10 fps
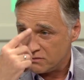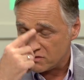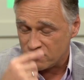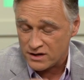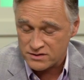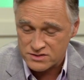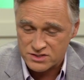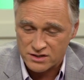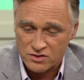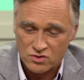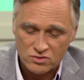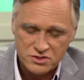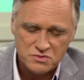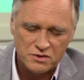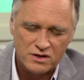the Father, and the Son, and the Holy
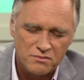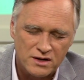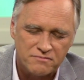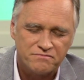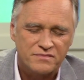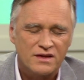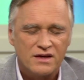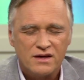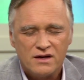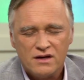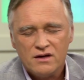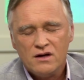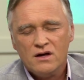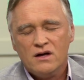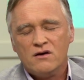Spirit, amen.
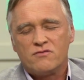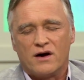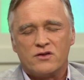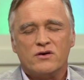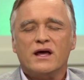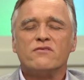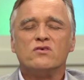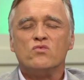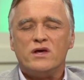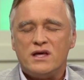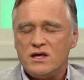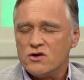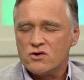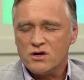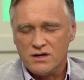Father in heaven, we
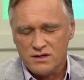hear